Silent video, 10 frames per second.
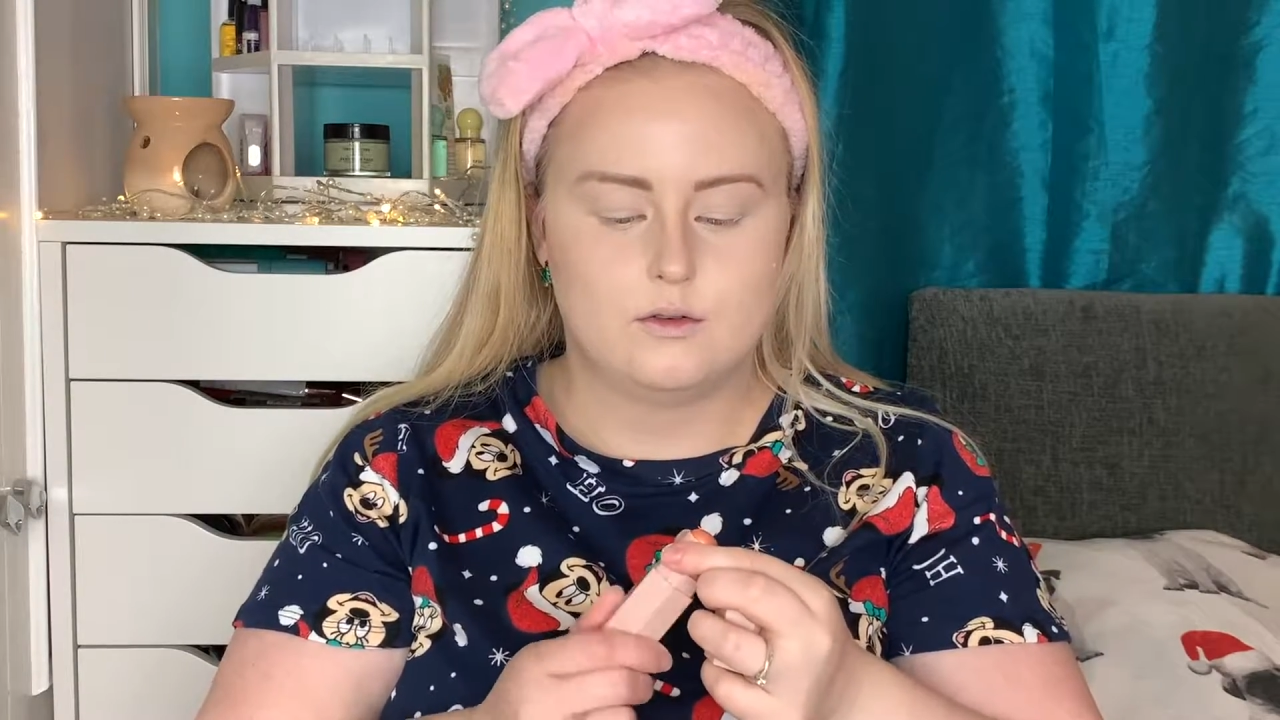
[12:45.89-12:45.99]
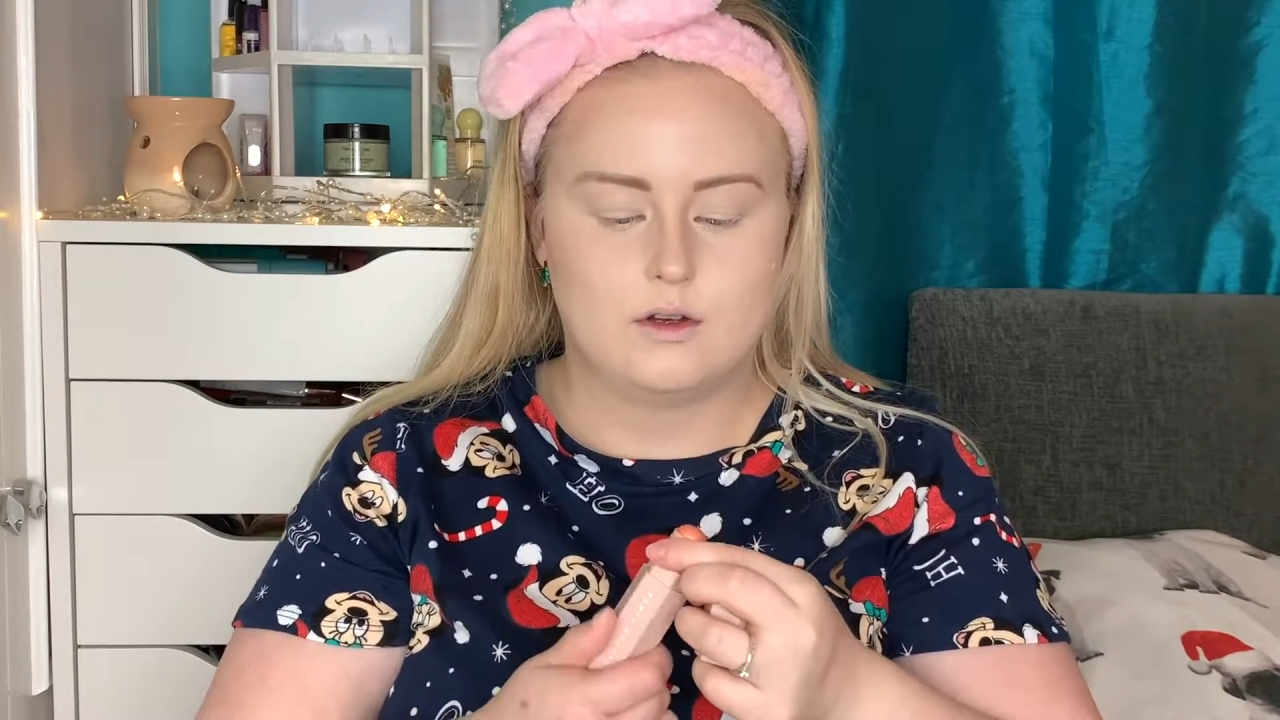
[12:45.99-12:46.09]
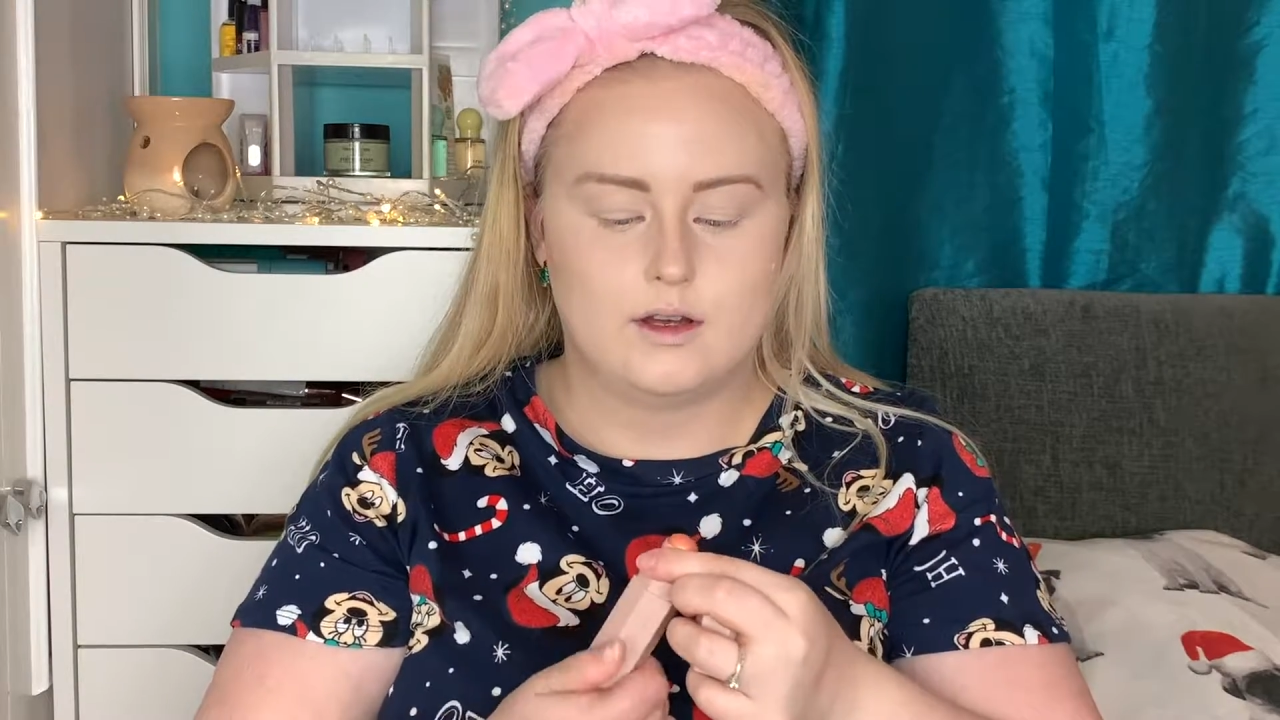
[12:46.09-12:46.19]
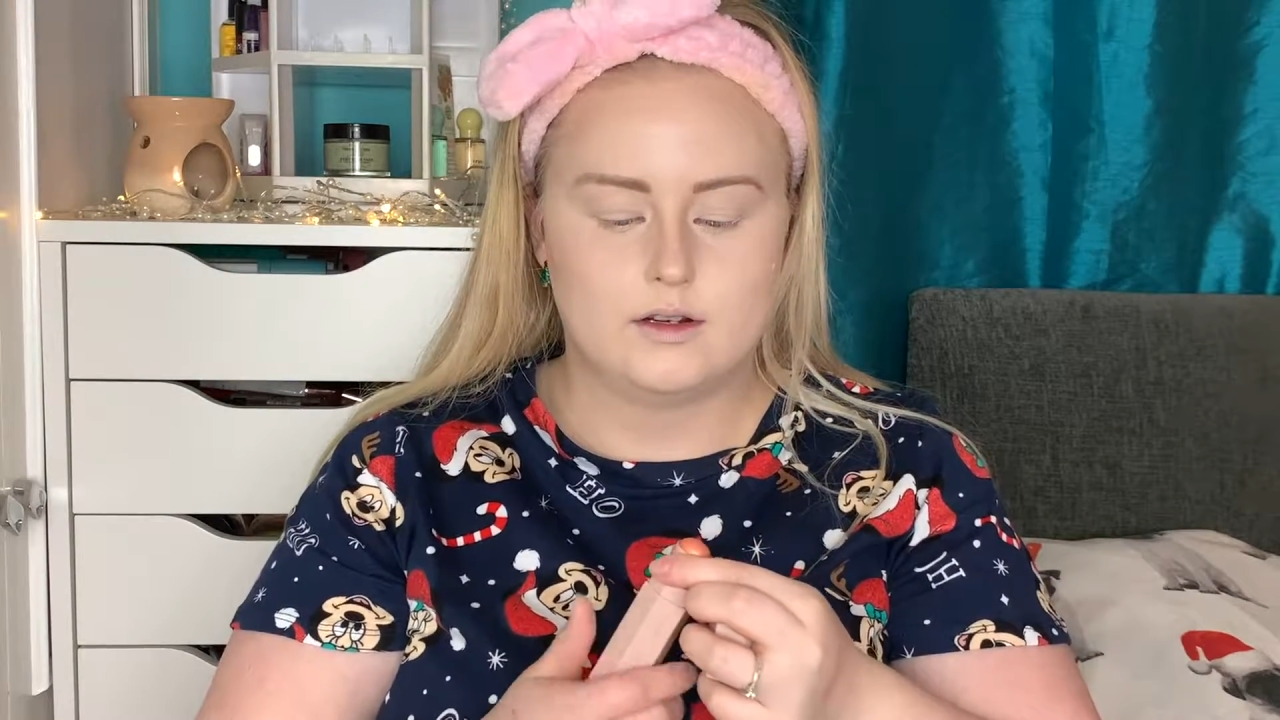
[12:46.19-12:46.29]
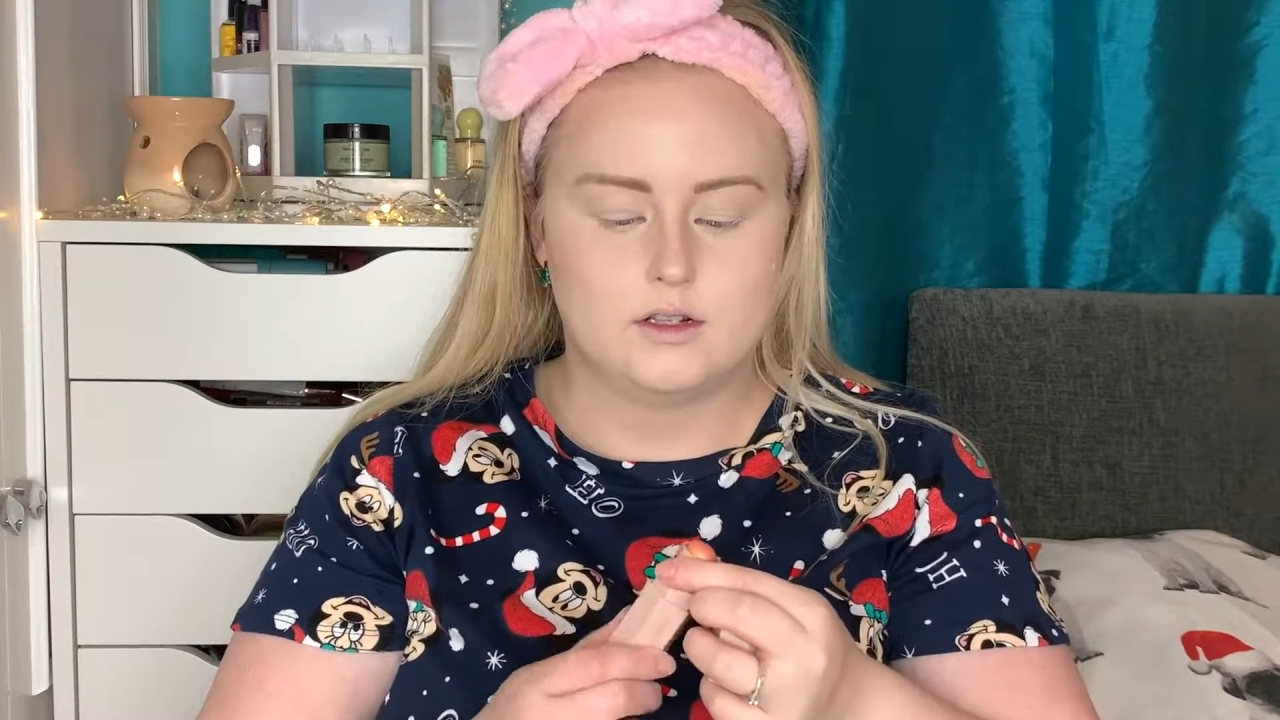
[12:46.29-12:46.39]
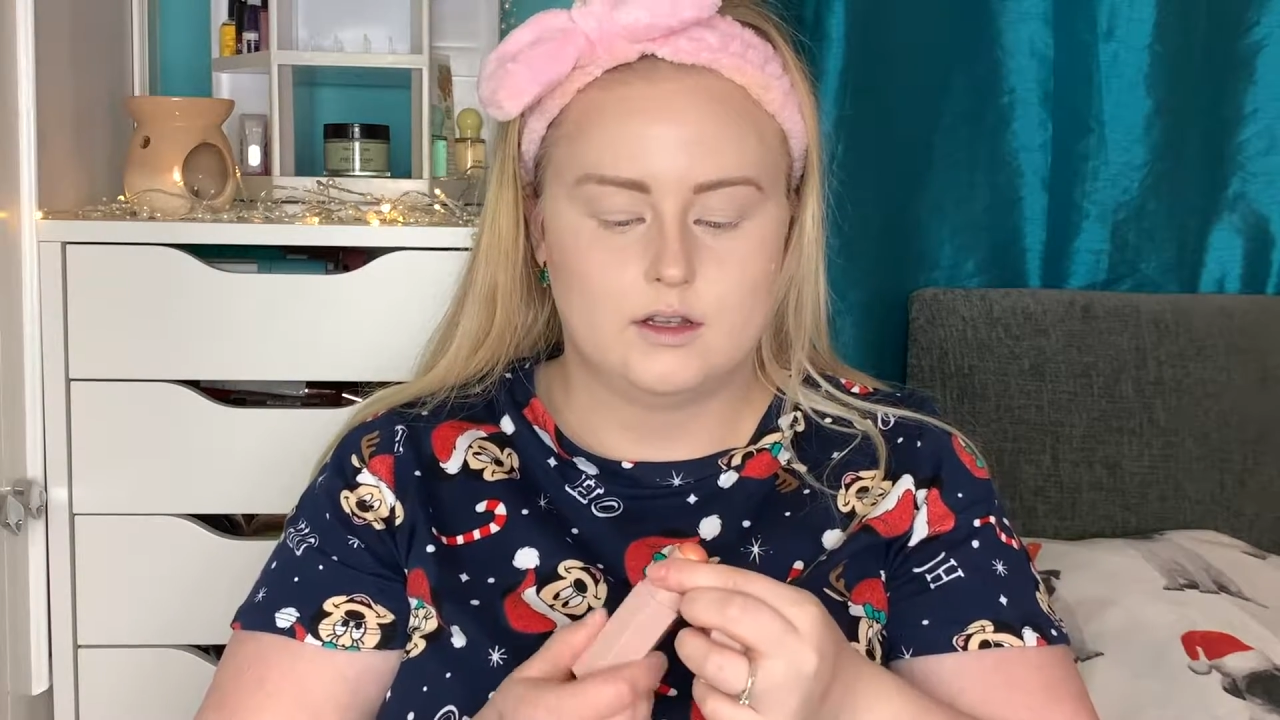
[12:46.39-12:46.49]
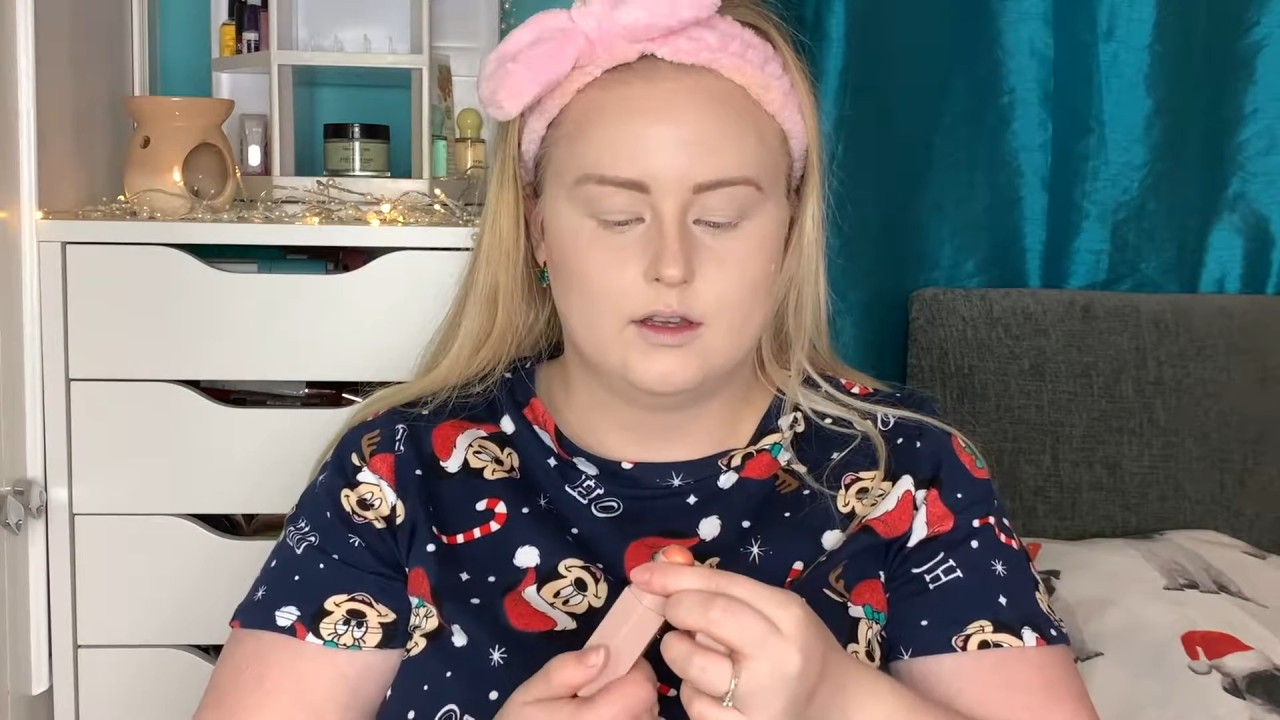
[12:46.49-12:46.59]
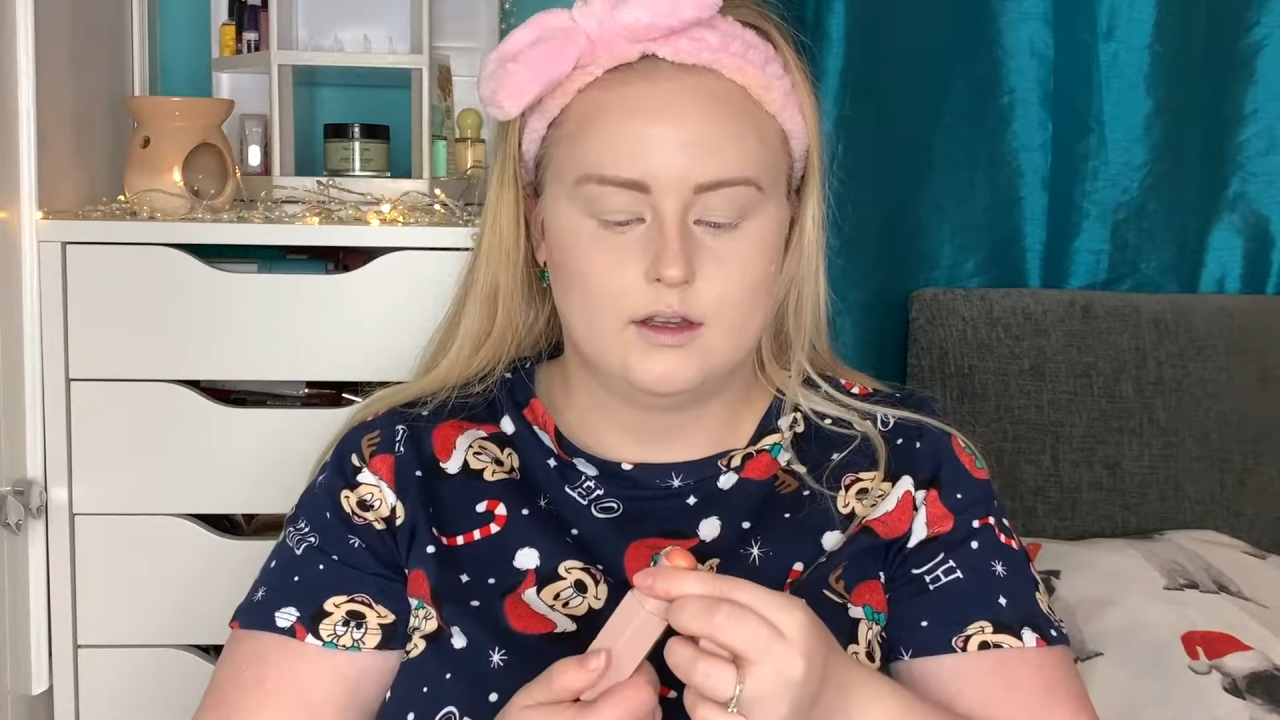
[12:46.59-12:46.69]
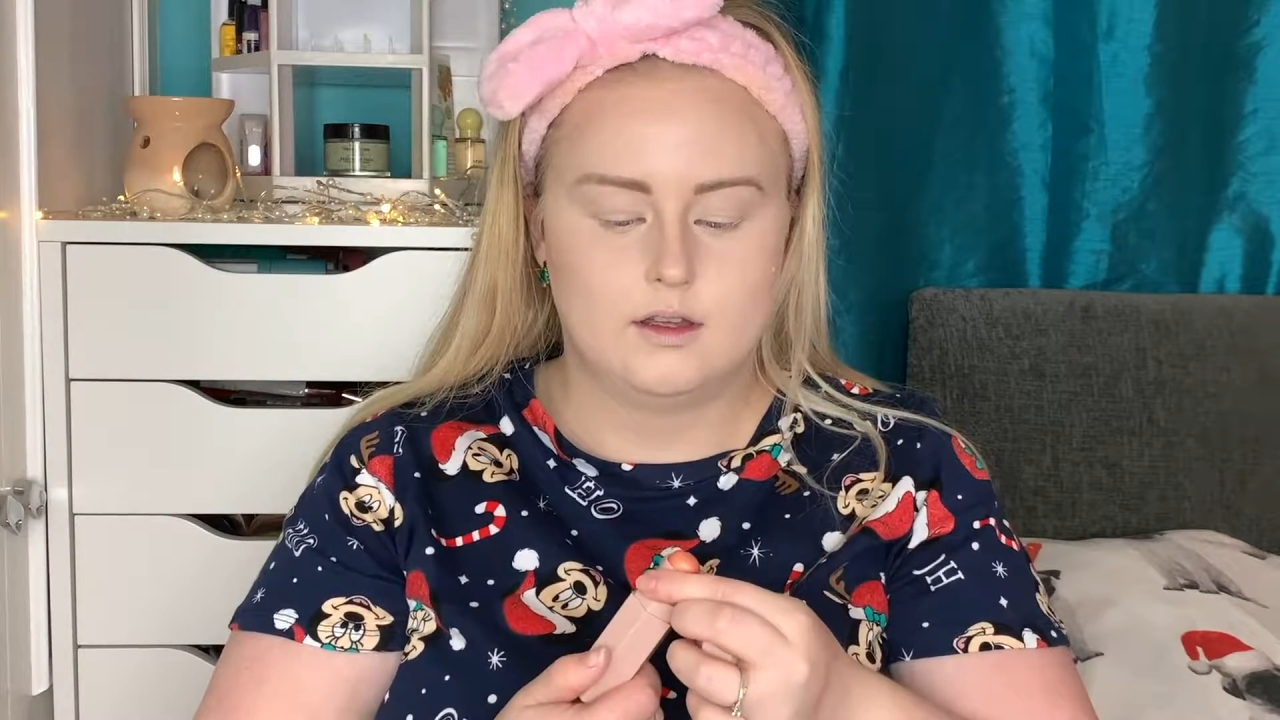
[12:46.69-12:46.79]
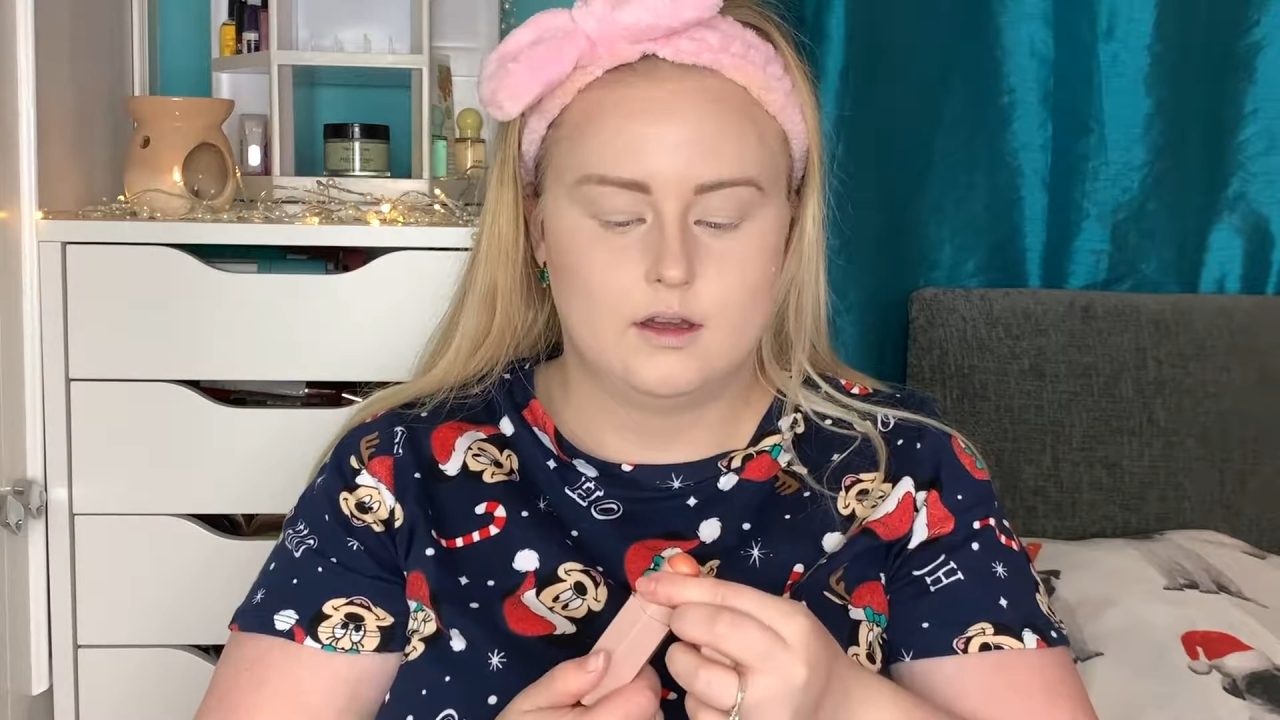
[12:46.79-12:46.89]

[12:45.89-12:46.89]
actually